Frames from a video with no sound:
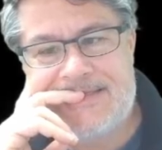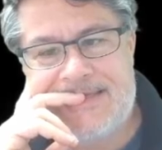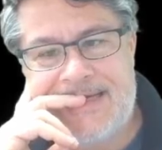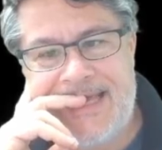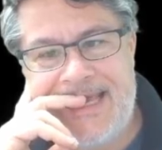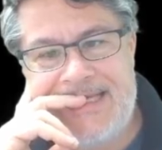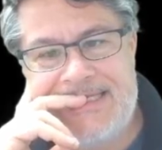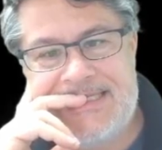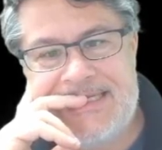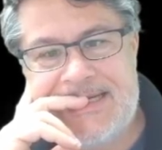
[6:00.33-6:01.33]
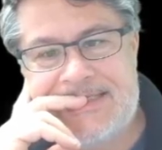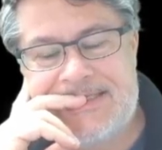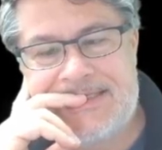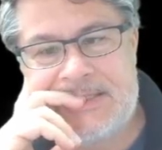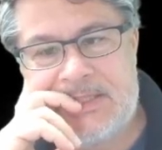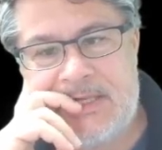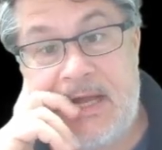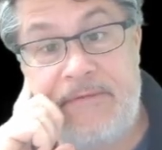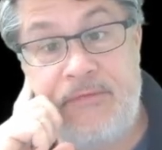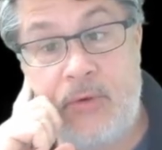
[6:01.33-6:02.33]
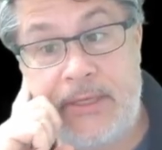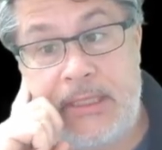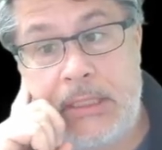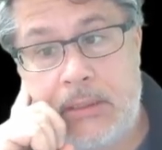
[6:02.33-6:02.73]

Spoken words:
a case, a 40.